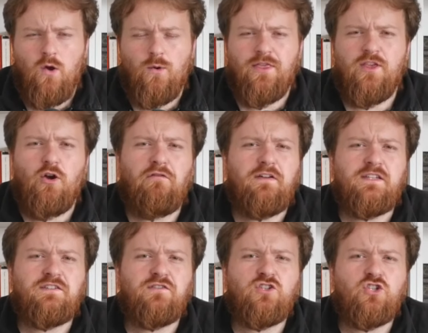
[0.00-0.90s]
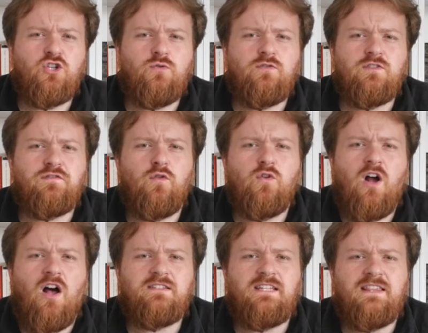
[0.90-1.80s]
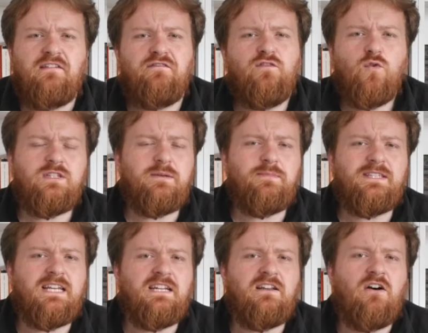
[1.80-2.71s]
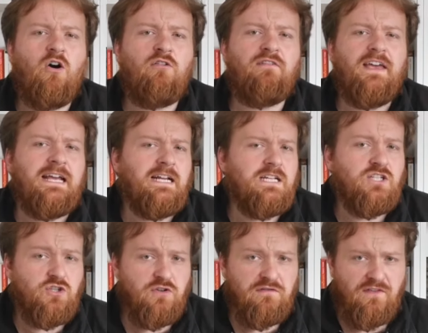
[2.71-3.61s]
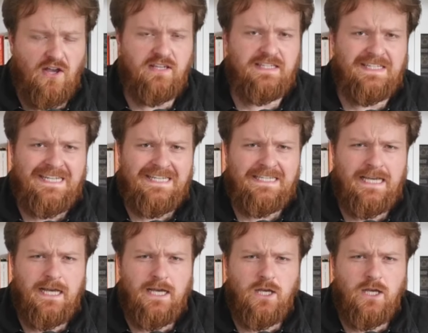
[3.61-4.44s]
with the Office for Students forecasting that 40% of England's universities